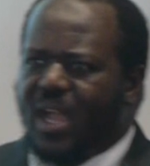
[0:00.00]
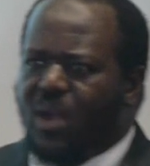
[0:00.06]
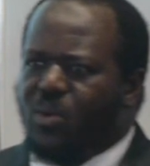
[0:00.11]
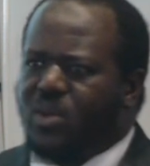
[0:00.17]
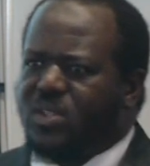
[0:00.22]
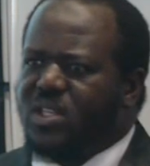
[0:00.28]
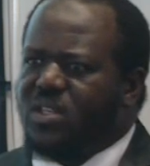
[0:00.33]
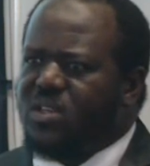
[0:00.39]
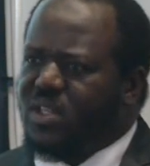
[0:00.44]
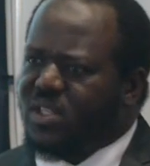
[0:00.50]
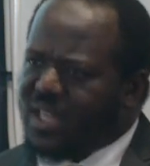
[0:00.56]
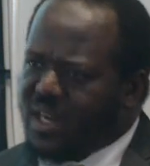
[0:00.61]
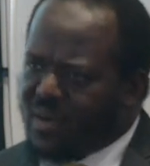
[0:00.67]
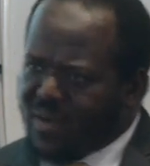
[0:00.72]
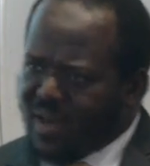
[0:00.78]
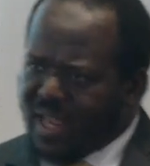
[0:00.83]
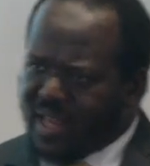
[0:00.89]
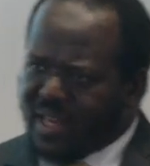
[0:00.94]
I was in North
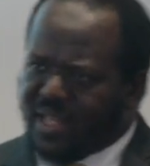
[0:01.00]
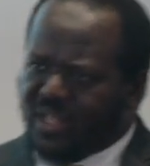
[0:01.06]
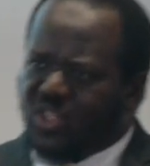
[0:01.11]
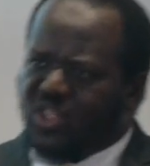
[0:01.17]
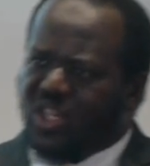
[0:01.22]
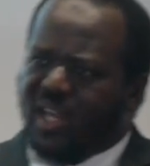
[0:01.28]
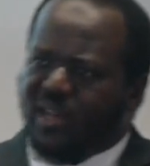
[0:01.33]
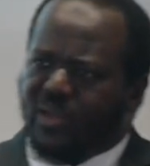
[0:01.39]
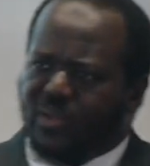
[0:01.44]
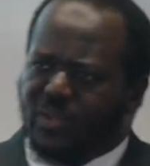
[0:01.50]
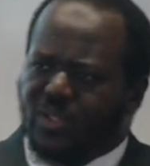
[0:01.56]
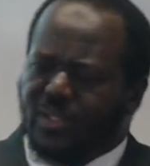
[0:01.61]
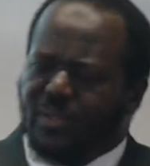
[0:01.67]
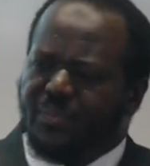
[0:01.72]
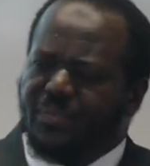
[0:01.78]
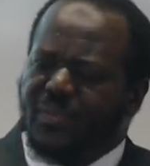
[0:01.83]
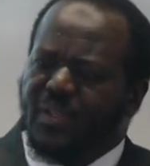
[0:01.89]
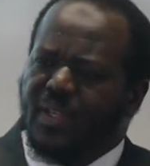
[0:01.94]
Carolina in Charlotte.
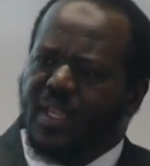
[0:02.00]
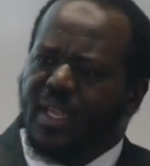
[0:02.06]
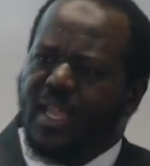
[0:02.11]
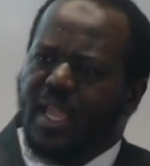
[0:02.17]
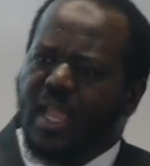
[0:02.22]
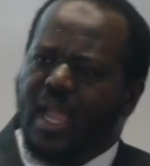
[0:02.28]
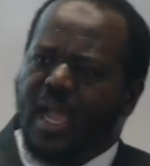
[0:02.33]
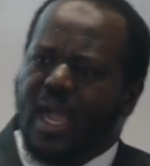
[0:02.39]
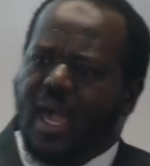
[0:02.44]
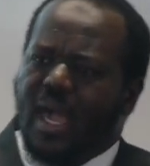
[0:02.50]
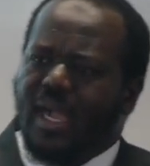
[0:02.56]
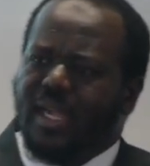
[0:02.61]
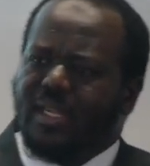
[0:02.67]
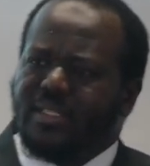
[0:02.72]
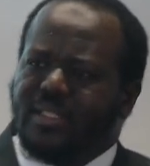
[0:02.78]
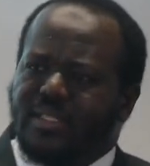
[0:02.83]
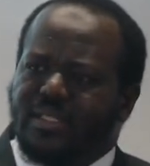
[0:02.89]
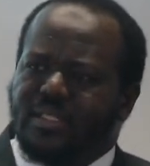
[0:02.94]

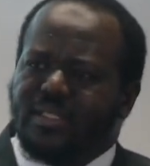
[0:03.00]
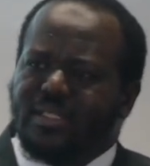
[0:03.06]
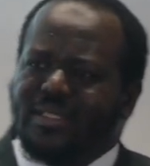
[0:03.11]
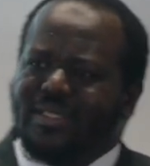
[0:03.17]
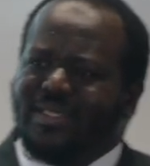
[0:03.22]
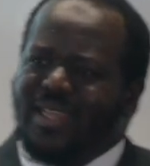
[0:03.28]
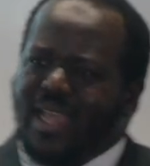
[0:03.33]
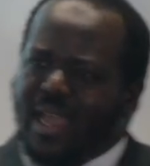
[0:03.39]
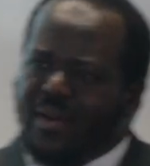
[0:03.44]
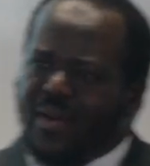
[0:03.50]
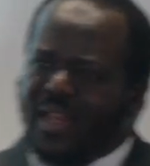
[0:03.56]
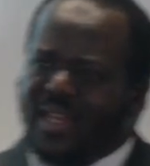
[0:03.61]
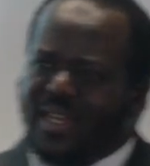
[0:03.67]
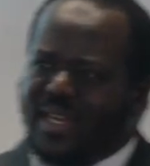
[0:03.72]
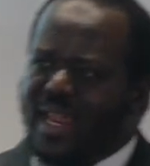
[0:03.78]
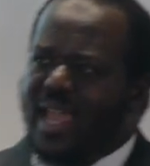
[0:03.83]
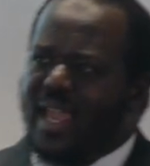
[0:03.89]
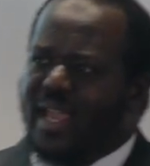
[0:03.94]
And there
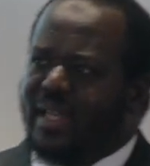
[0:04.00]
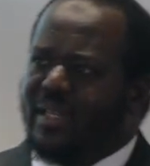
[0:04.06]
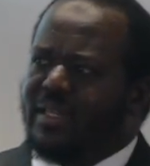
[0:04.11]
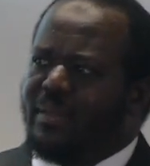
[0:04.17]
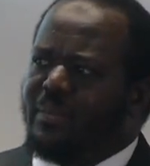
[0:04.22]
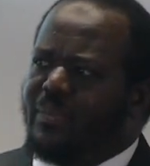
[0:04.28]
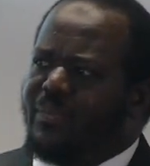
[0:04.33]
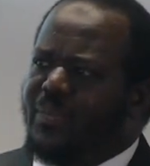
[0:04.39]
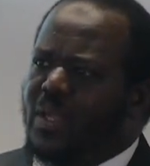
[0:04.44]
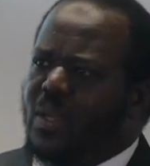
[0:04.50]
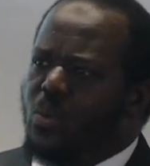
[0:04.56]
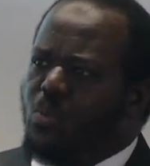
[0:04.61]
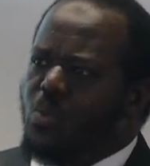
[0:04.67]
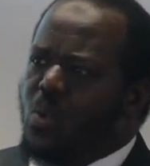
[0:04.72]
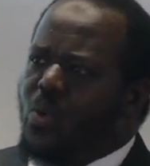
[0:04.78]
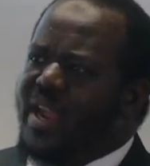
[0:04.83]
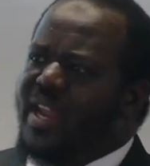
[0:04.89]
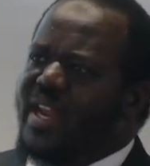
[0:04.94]
and then,
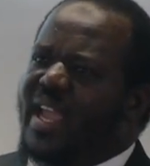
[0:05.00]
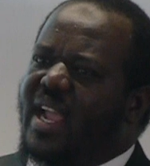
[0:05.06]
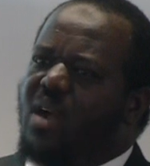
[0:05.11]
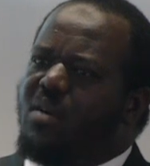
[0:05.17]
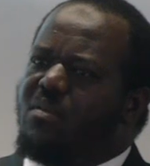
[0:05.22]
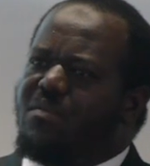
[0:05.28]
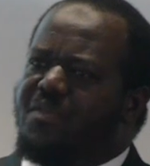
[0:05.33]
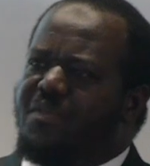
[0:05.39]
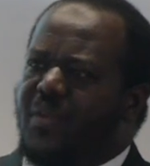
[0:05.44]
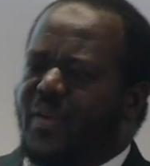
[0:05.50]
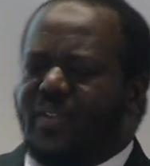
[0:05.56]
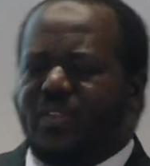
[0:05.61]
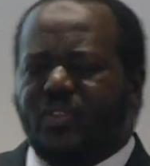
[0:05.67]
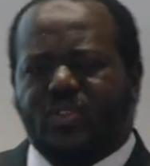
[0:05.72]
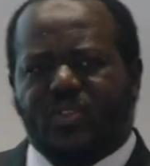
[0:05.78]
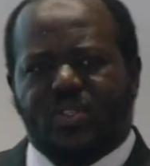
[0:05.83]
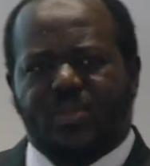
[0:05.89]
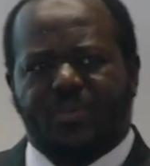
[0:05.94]
we were in a
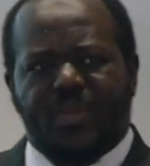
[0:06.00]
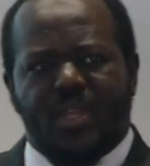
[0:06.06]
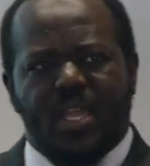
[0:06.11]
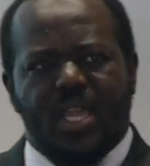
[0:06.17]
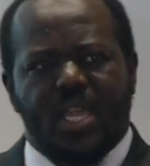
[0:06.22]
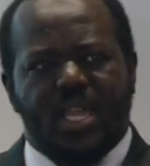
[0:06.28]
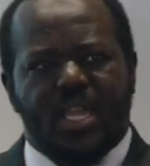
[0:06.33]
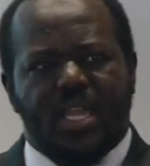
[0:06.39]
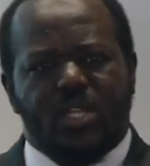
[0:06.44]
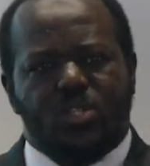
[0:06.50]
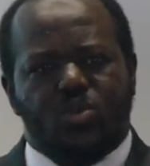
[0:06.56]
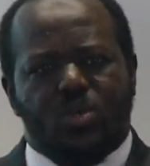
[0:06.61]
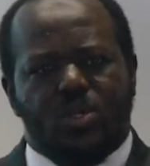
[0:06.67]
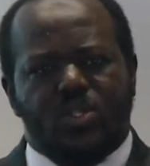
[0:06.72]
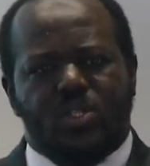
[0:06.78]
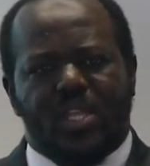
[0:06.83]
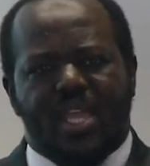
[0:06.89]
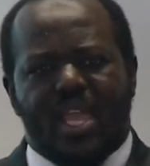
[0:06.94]
conference it
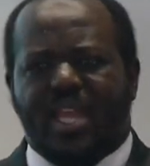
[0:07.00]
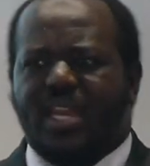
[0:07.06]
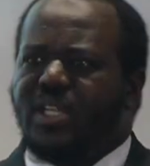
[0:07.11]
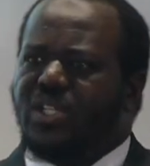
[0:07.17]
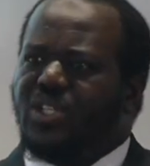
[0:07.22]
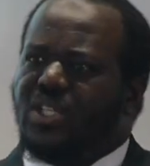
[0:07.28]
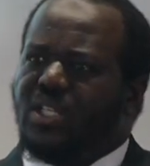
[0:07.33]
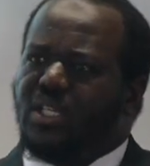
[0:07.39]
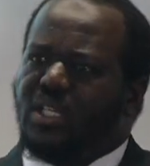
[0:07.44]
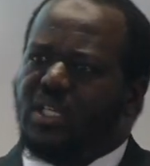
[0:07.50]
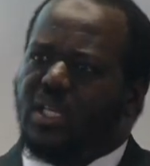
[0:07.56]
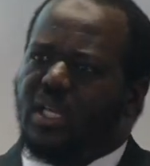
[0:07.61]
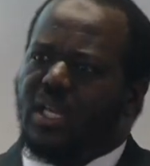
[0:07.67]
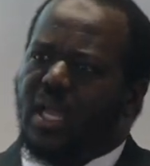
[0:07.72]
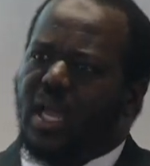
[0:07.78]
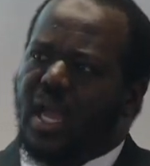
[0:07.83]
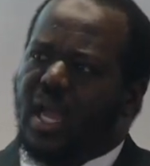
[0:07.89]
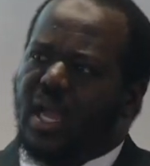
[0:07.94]
was energy
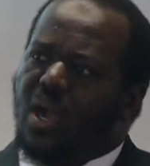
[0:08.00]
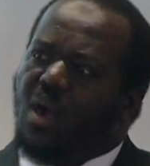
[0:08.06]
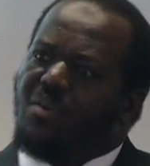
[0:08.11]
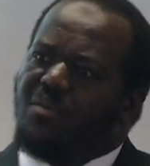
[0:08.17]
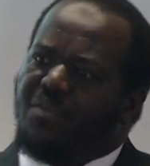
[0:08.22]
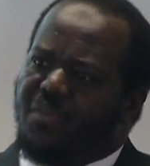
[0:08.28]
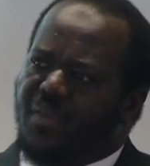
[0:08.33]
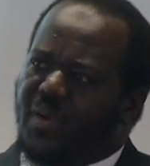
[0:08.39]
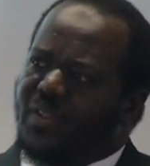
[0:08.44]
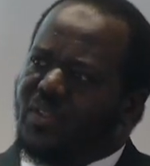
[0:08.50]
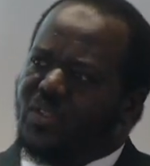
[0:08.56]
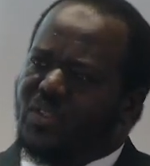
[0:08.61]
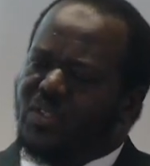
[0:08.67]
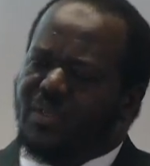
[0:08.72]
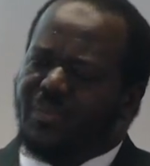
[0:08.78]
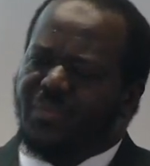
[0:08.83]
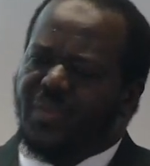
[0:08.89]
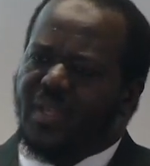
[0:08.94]
conference,